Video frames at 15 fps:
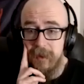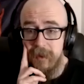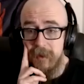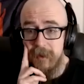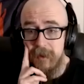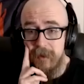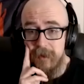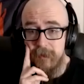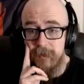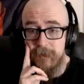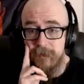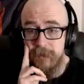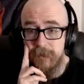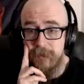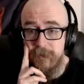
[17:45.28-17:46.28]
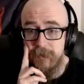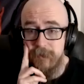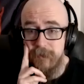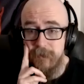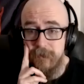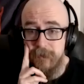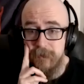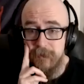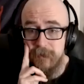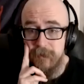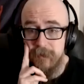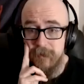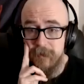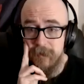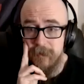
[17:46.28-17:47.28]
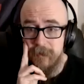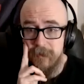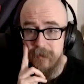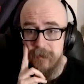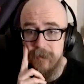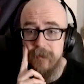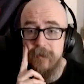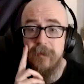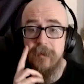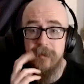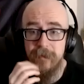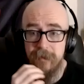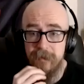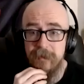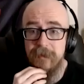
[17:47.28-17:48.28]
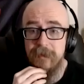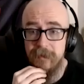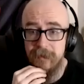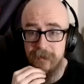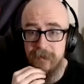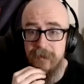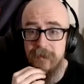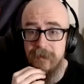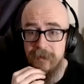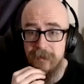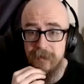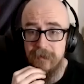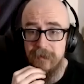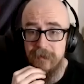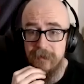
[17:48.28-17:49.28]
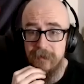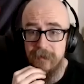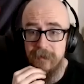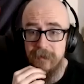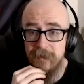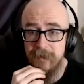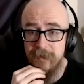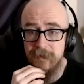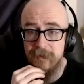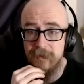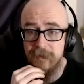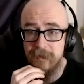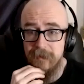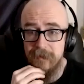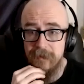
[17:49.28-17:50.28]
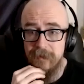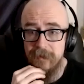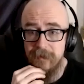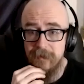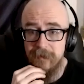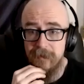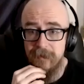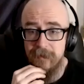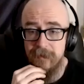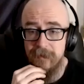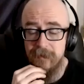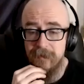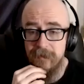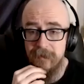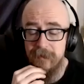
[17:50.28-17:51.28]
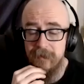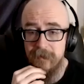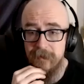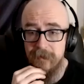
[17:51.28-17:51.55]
This person isn't speaking.